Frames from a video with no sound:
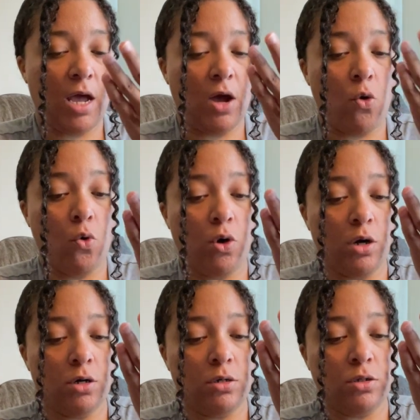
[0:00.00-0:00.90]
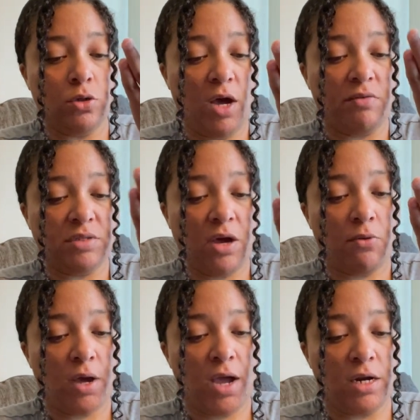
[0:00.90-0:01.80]
or you have
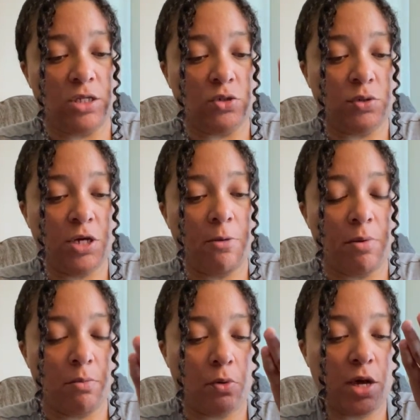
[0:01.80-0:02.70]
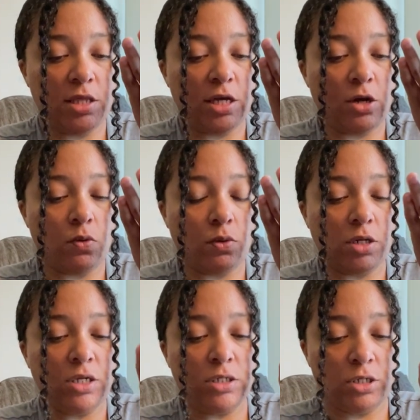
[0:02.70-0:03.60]
sound guidance you tell people and they don't
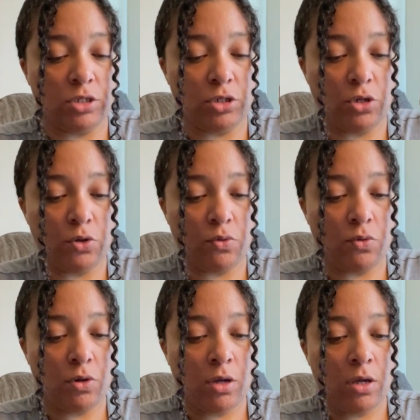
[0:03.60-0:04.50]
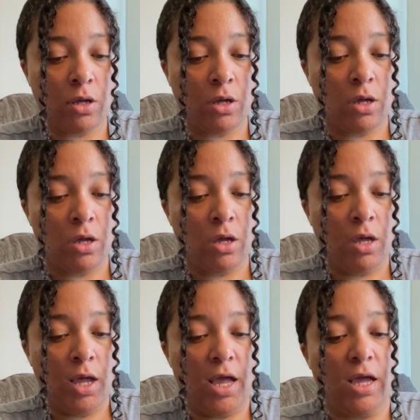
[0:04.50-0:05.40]
listen to you
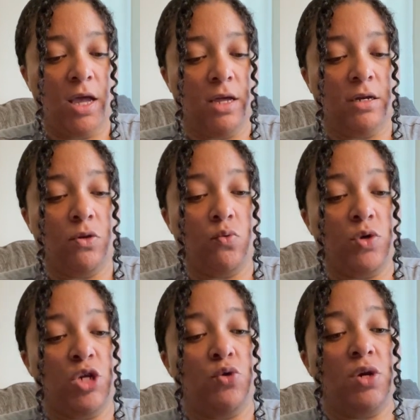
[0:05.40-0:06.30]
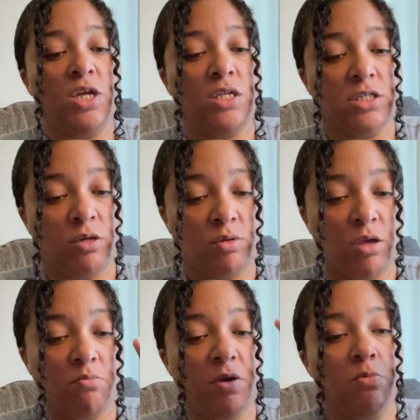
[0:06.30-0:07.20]
and when you need
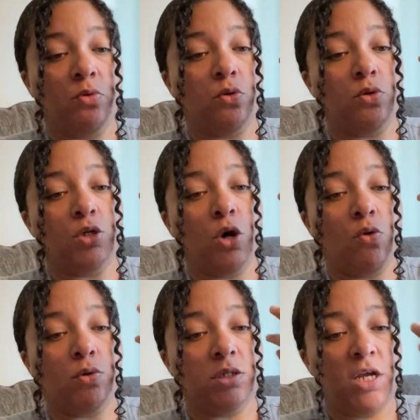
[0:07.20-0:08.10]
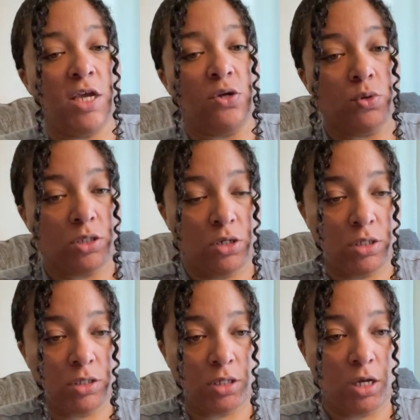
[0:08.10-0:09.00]
something people don't take you
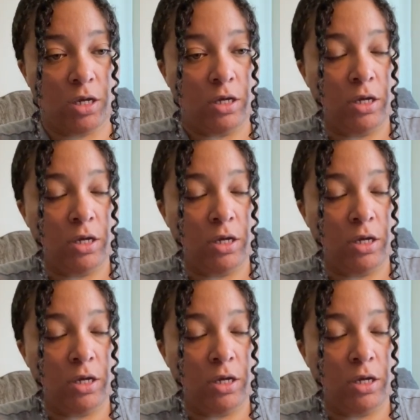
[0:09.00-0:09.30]
seriously